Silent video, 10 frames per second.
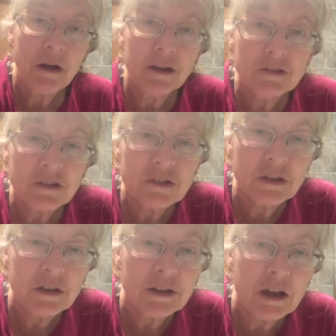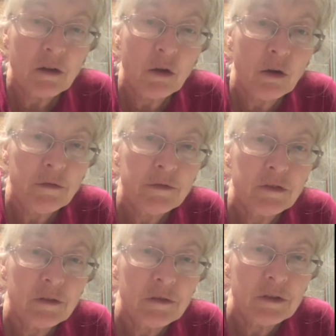I'll just turn that off,
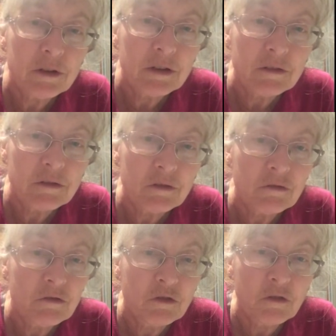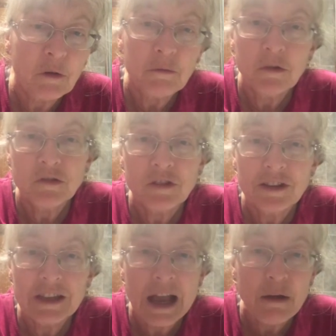so you can stop
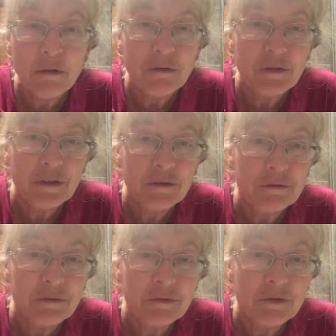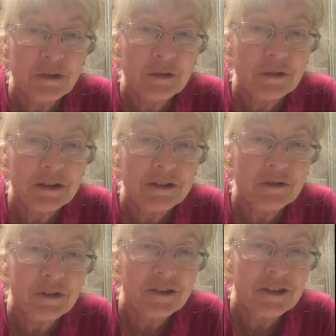watching now if you're not
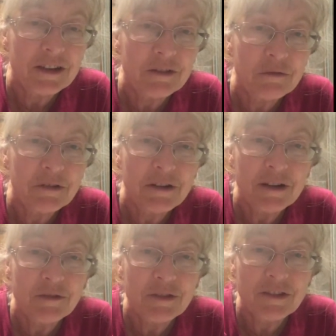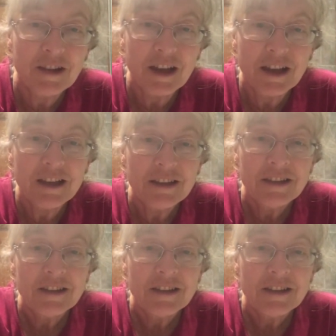interested in what I have to say.